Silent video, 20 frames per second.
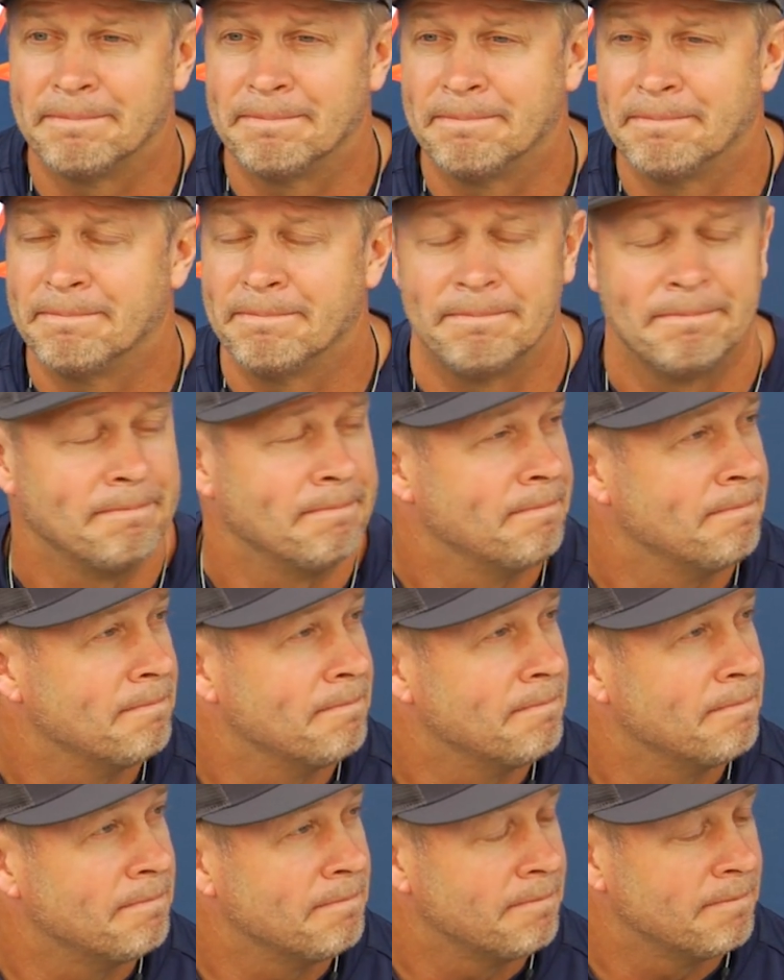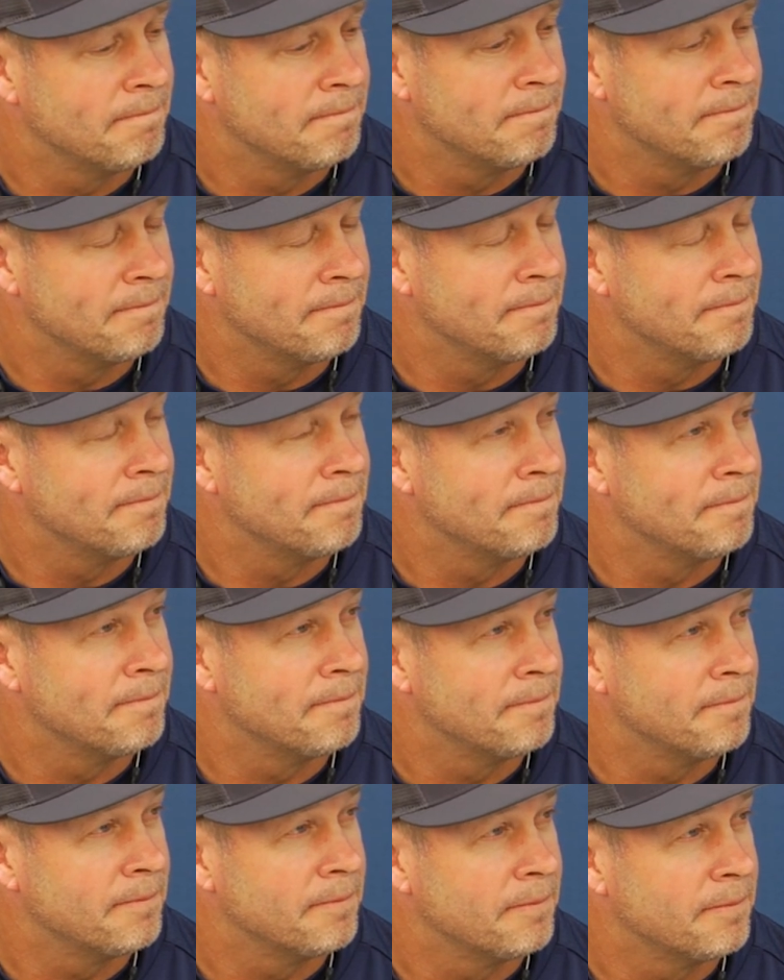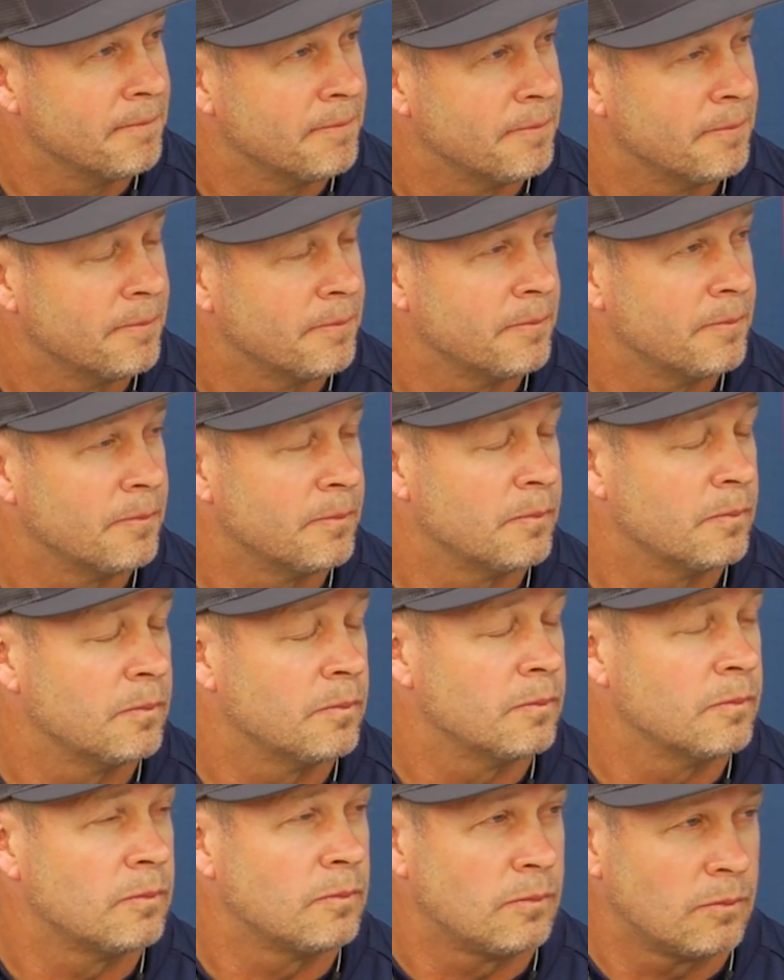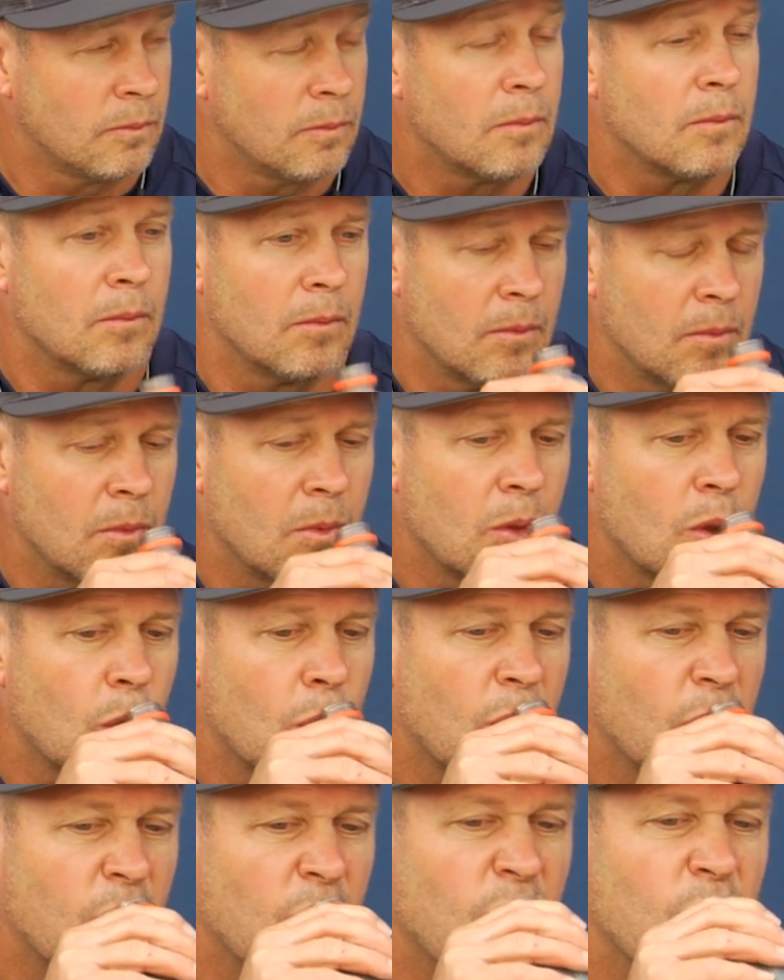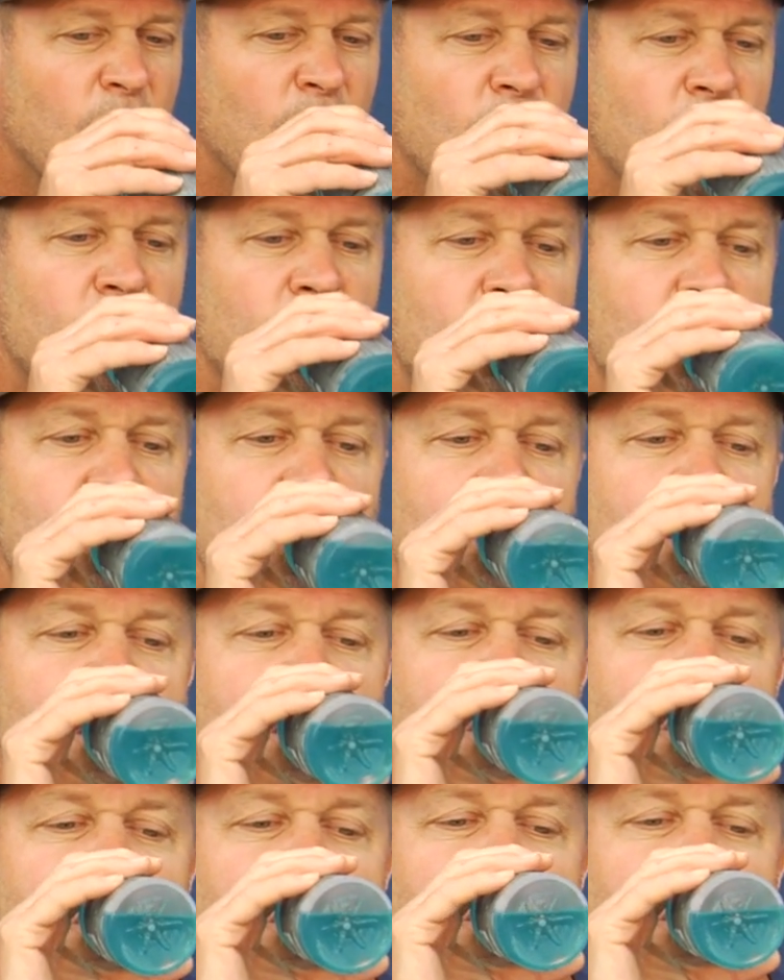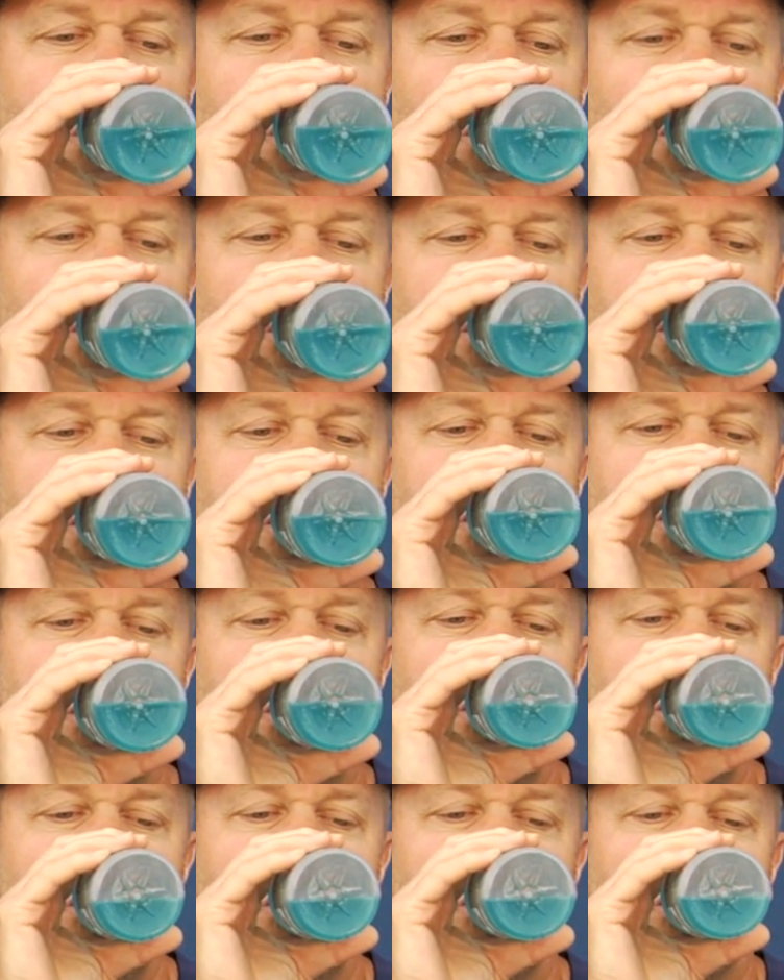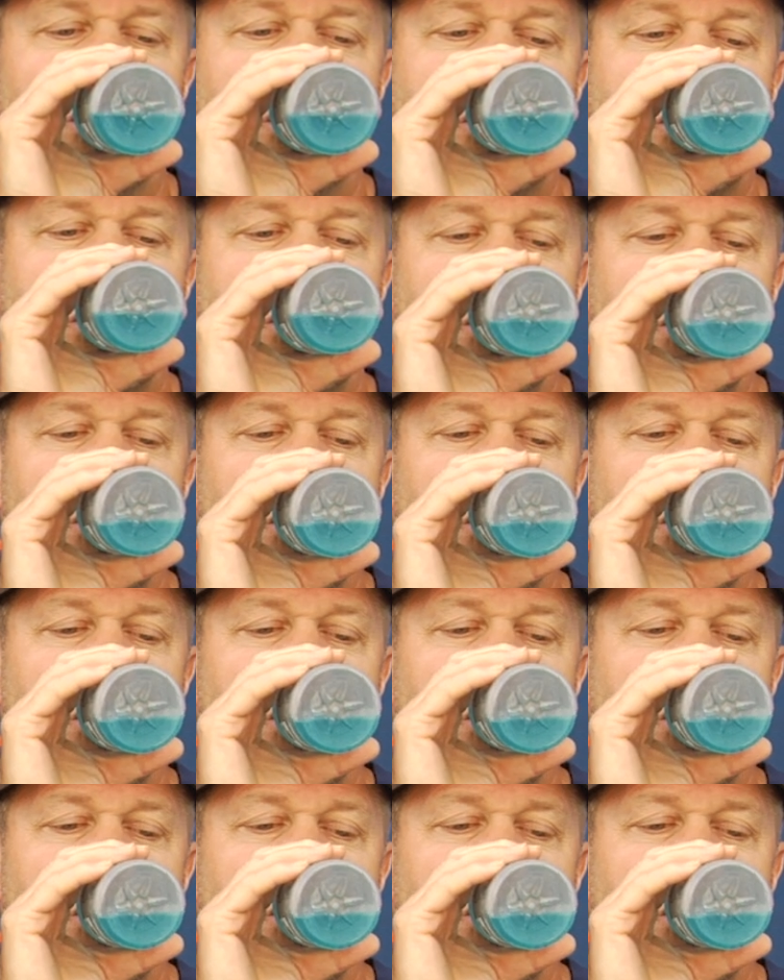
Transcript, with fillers: You talk about the experience coming back, but there's new faces too. You got to see for the first time out here with some transfers, especially in the secondary.